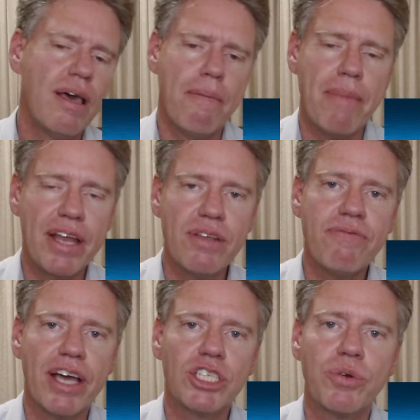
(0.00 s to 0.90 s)

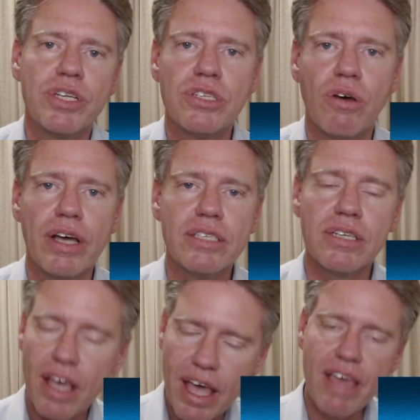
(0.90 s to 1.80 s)
manufacturing sites,
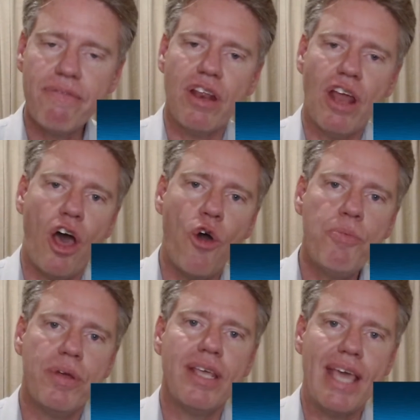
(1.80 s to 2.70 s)
even
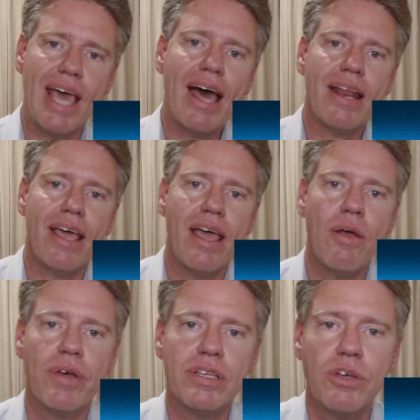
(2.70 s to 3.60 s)
open yard
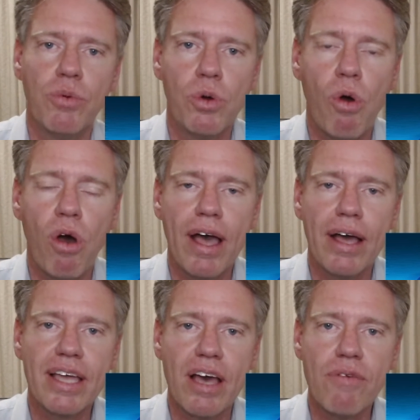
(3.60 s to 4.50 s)
areas that require
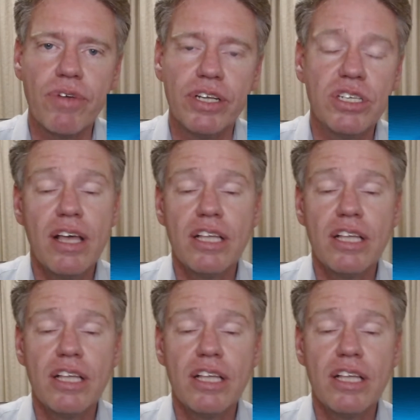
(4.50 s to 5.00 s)
coverage.